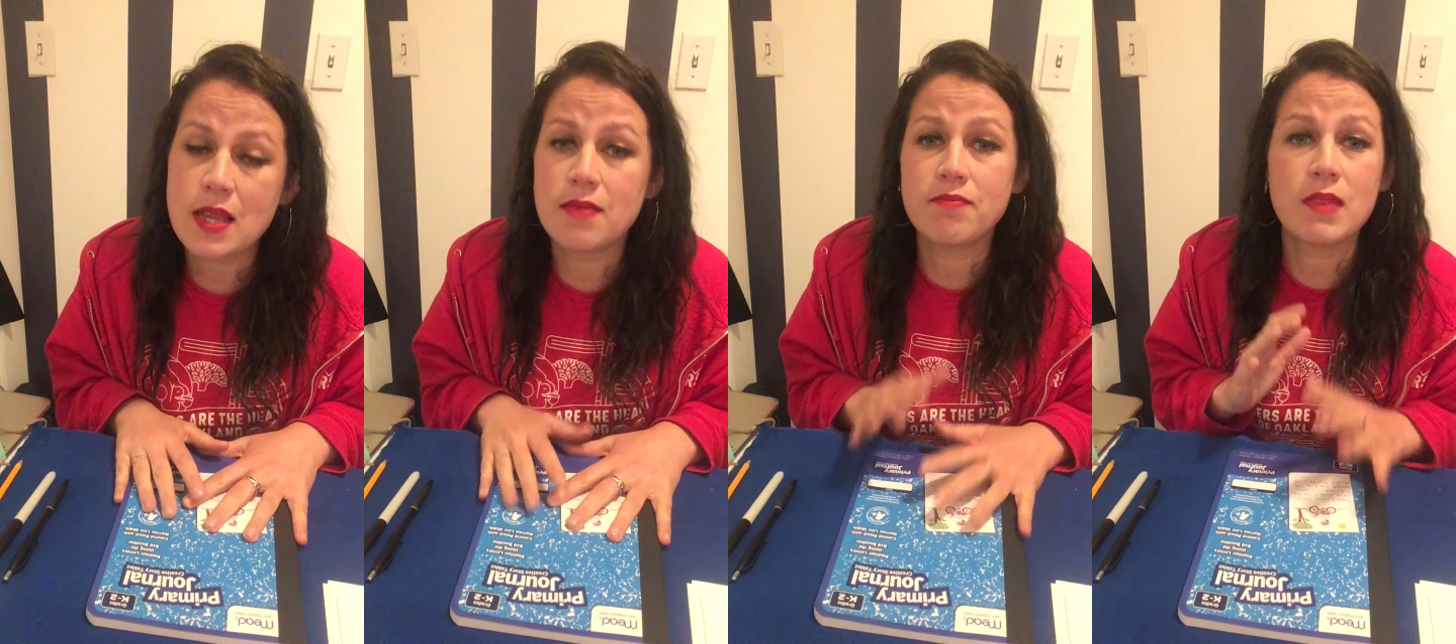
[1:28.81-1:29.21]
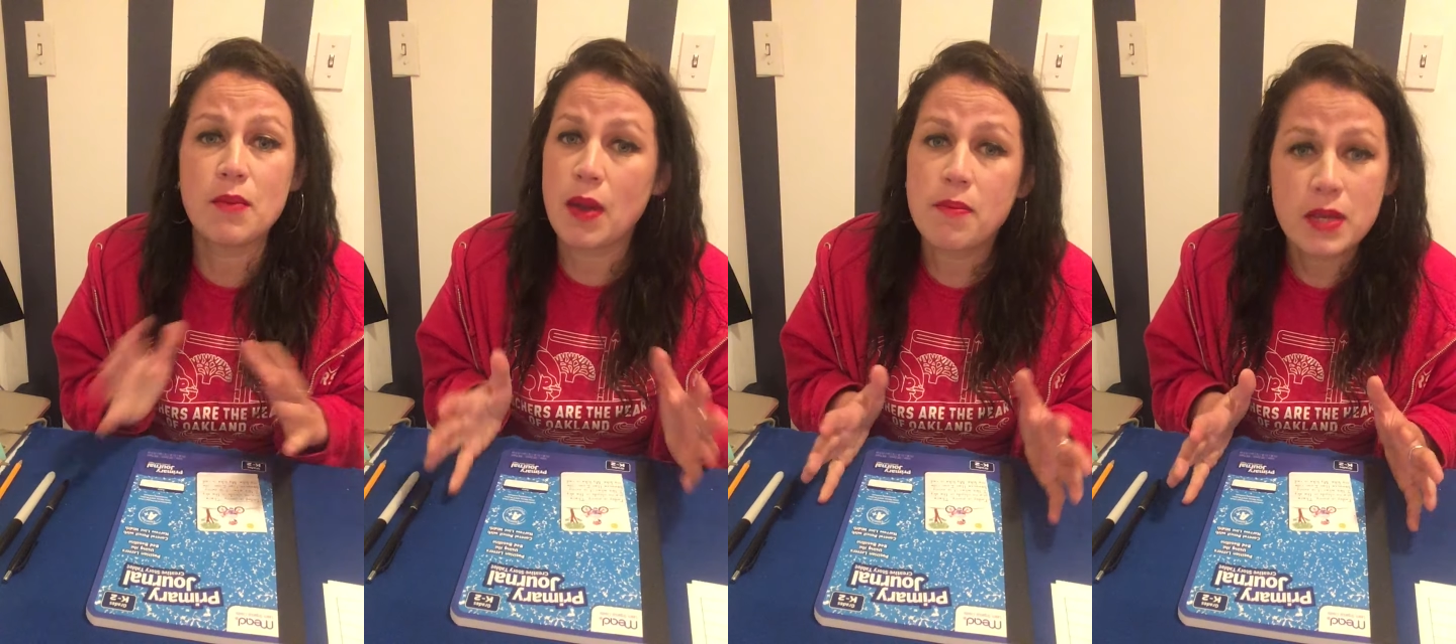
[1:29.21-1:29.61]
and they
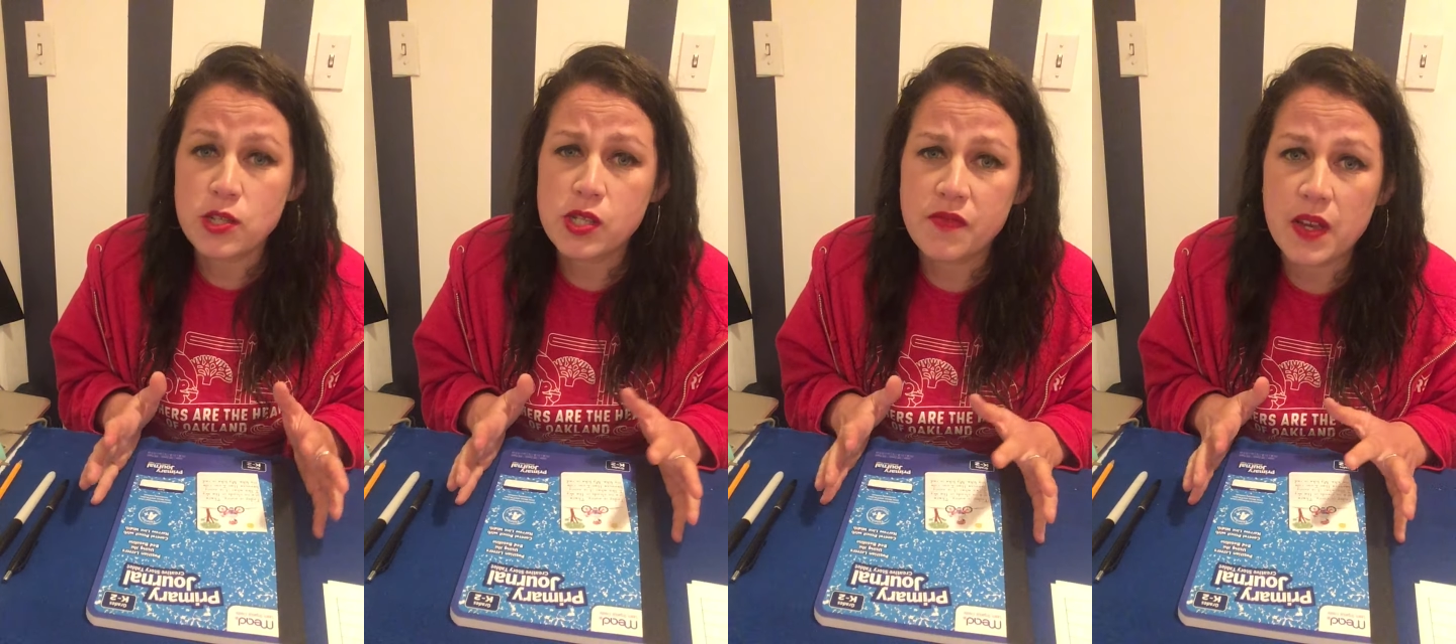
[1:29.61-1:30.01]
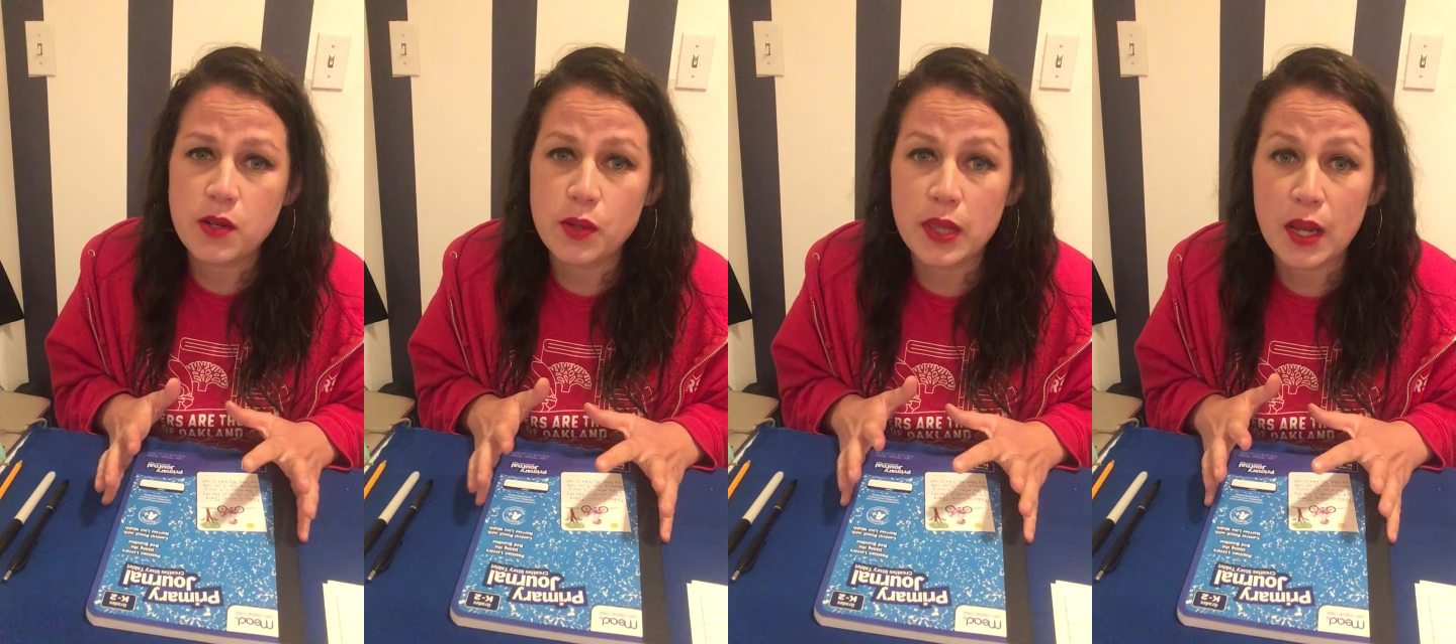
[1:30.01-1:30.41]
might be just
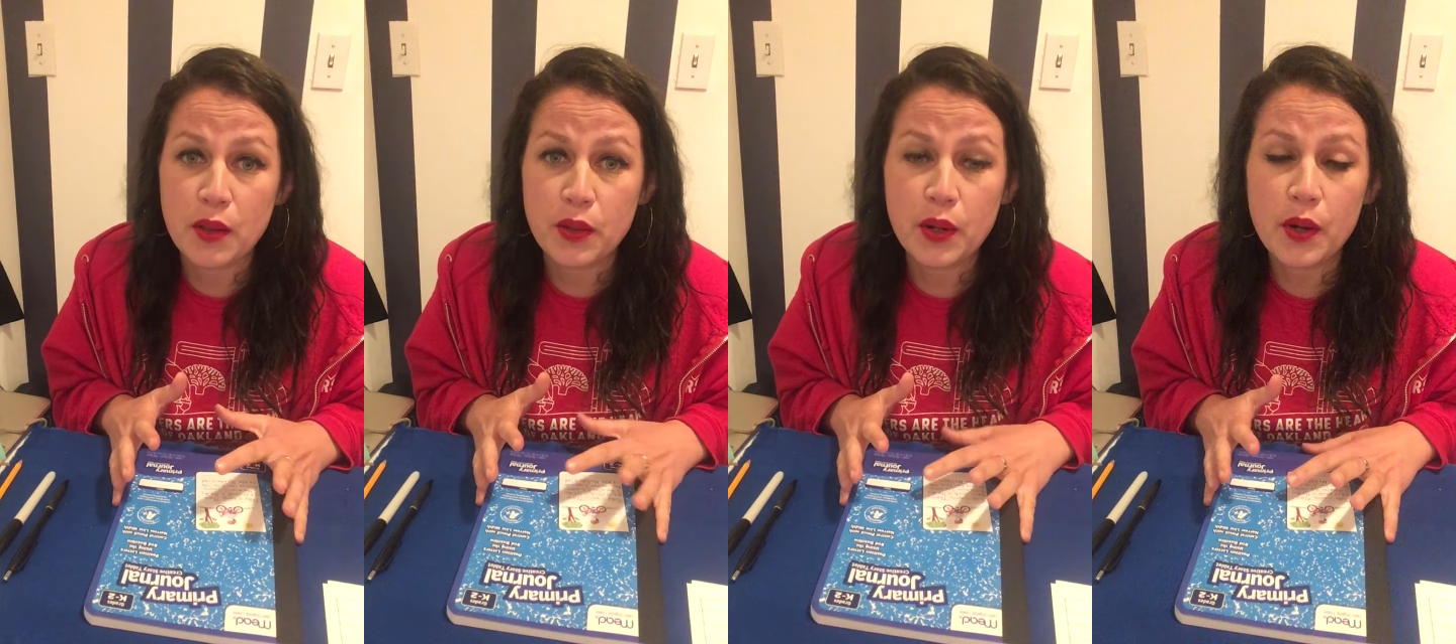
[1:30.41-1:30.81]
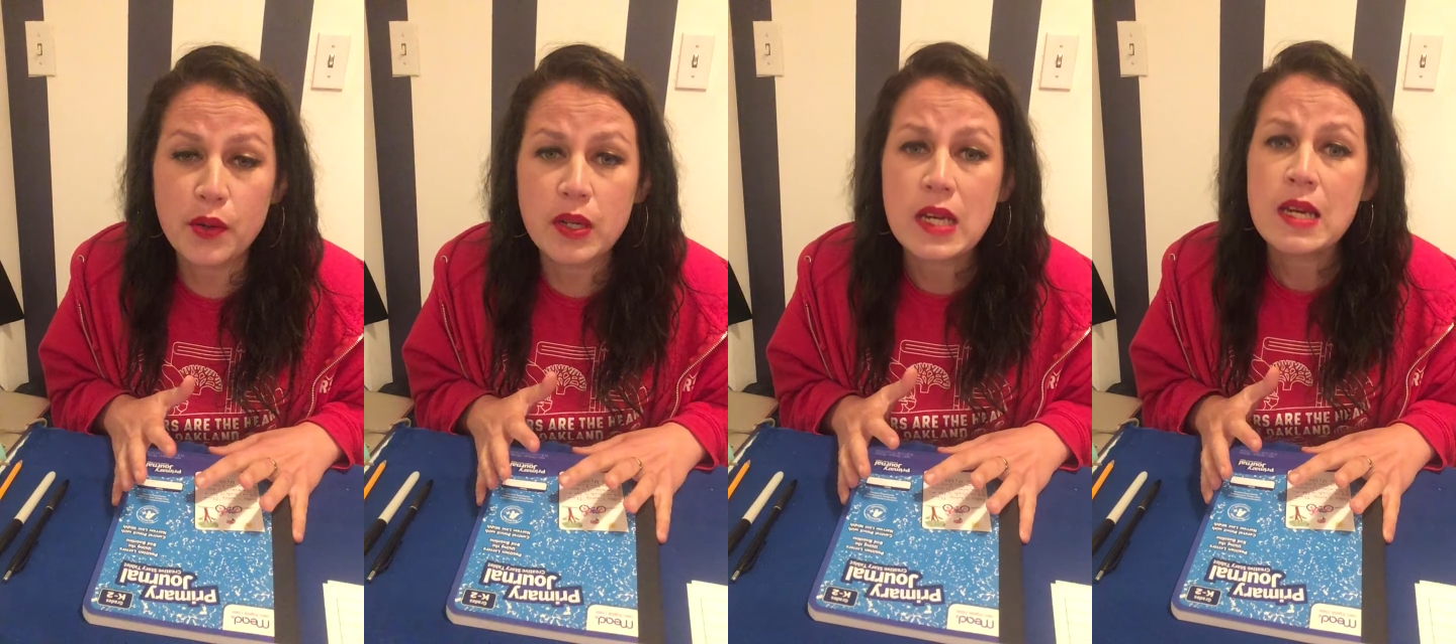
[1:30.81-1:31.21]
fine doing that on their
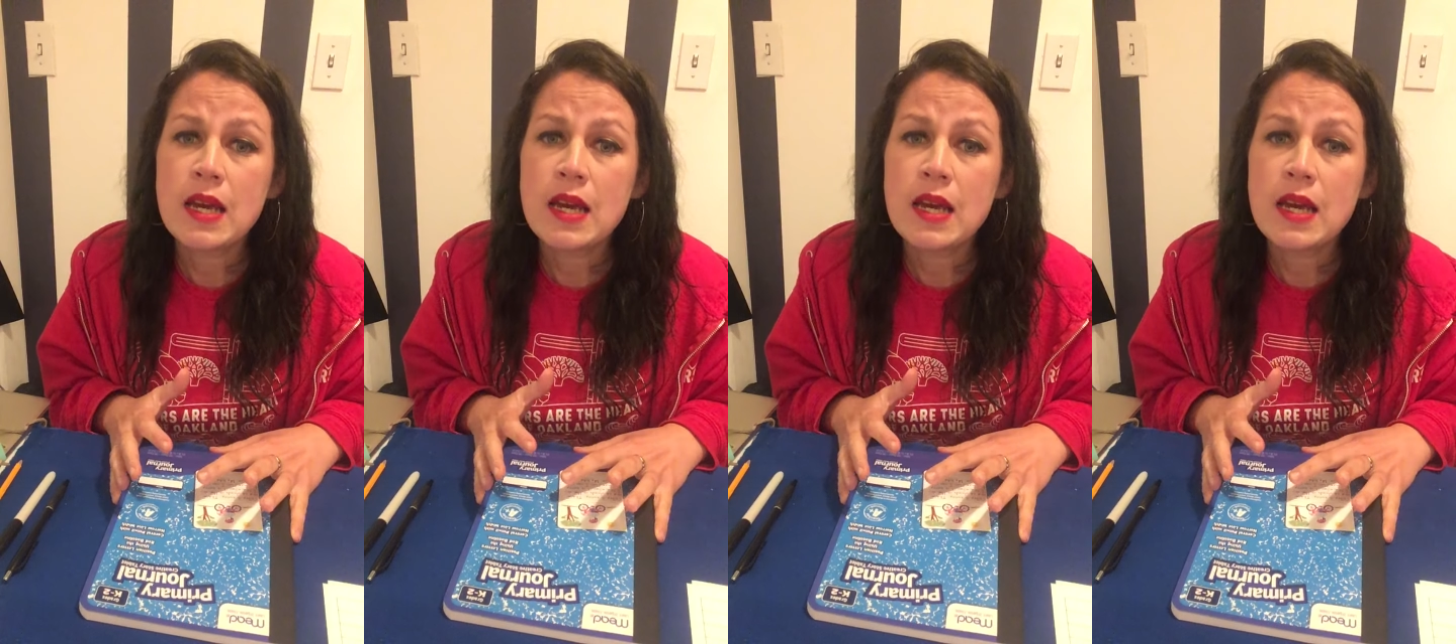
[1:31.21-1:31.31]
own.